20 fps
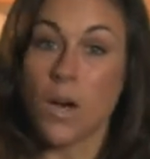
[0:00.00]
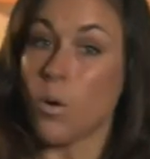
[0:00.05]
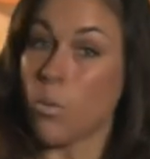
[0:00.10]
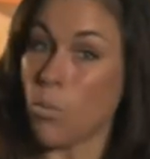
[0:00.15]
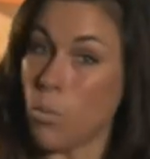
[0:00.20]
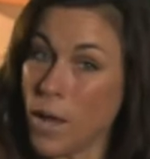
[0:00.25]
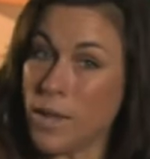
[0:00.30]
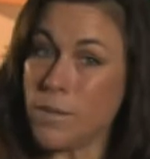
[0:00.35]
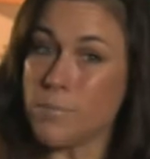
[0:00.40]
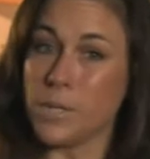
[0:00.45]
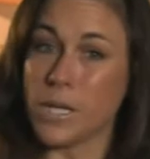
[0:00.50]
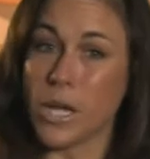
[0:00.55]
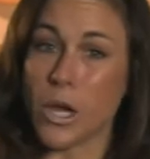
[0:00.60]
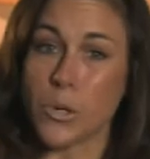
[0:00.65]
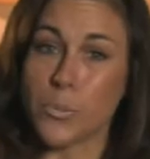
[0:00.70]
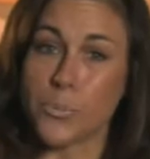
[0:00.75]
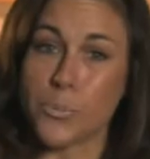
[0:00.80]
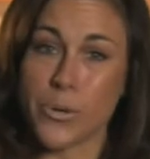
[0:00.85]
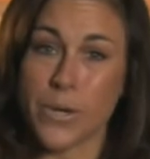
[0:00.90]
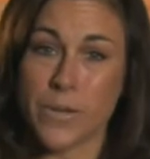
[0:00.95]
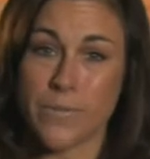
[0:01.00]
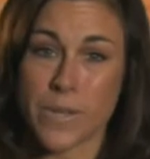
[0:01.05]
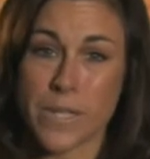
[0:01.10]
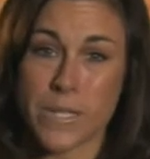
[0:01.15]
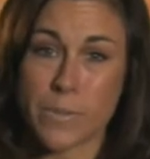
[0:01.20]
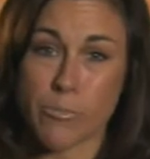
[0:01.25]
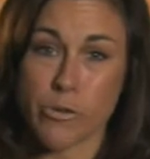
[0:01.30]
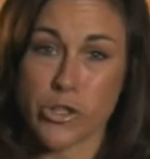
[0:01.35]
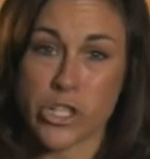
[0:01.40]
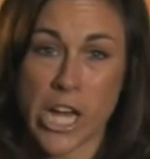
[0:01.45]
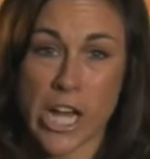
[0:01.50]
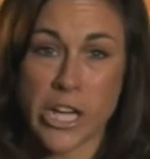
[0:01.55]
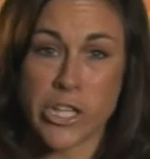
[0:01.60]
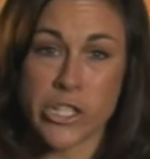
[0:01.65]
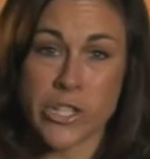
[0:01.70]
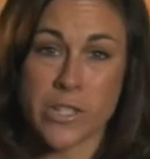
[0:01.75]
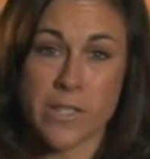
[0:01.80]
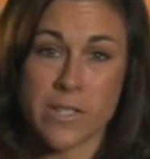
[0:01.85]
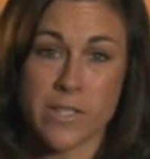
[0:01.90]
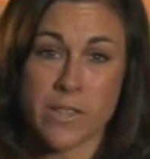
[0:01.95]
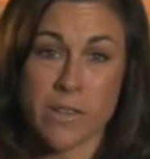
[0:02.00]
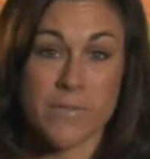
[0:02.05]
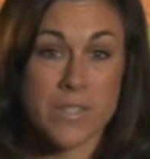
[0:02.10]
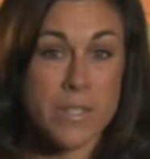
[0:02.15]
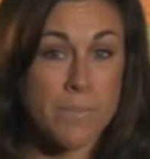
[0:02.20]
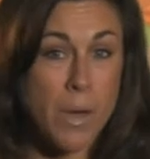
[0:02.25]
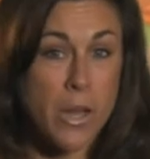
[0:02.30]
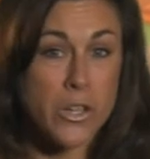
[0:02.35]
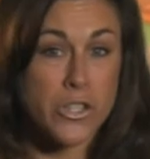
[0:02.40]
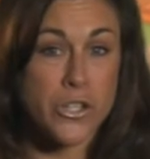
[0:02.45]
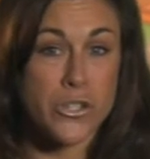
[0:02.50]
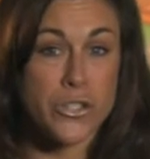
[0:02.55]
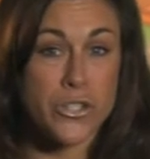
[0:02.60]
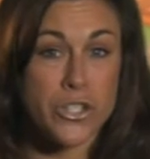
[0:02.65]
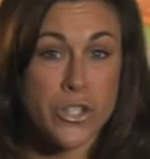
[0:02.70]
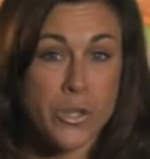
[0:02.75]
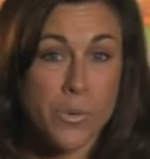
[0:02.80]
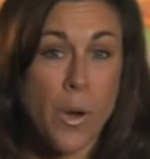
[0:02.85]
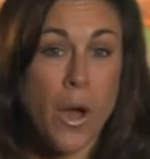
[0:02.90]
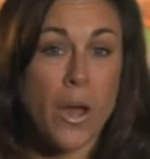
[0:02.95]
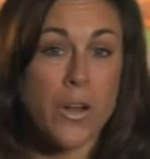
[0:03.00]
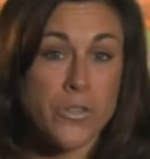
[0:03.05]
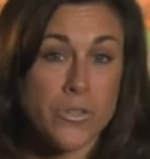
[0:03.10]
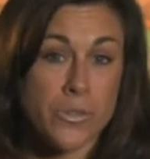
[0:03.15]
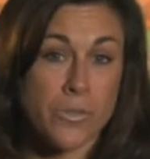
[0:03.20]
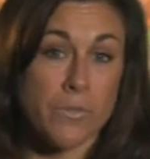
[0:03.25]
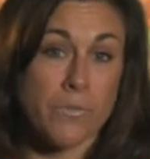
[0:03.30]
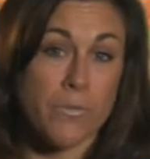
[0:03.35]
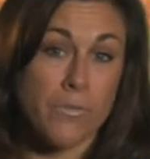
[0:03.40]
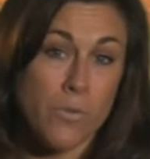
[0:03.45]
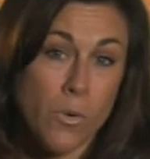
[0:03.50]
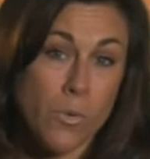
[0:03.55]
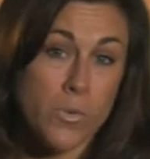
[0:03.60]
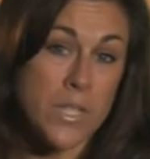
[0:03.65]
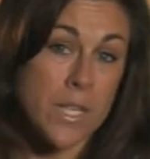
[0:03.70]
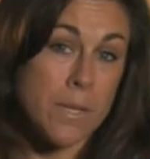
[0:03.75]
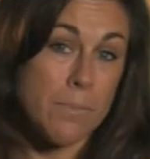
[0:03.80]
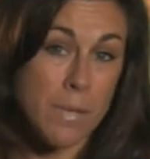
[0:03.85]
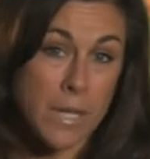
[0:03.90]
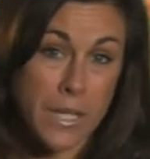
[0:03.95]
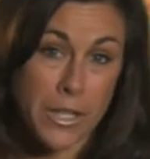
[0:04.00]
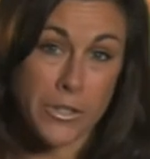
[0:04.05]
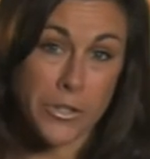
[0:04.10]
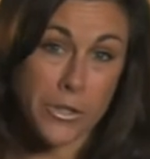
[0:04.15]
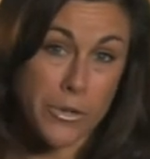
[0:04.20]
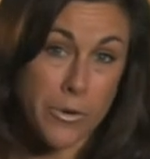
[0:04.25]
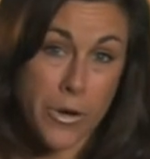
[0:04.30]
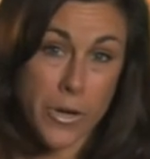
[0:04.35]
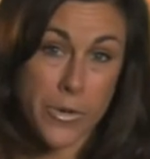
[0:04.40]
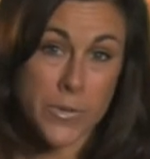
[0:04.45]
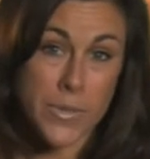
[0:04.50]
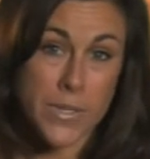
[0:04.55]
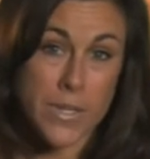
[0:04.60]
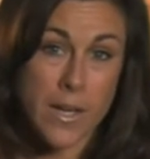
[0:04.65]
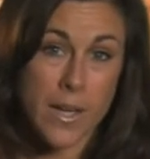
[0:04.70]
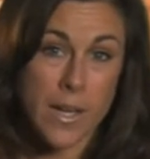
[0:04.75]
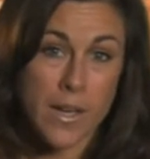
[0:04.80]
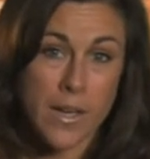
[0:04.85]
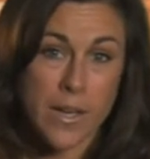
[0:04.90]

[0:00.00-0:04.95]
well below previous projections of as much as 240 million euros.